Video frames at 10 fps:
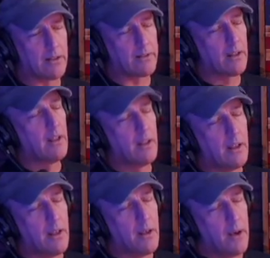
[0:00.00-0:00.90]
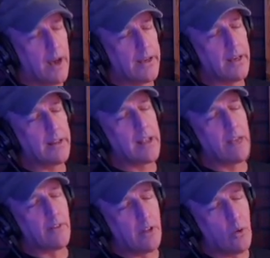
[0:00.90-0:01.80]
He goes, I needed to
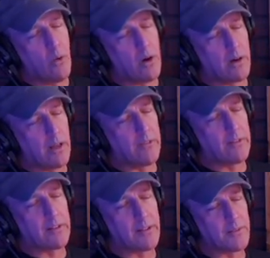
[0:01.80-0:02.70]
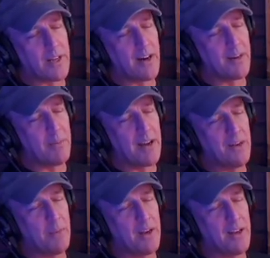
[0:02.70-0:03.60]
have a low water level because I'm tired of my, my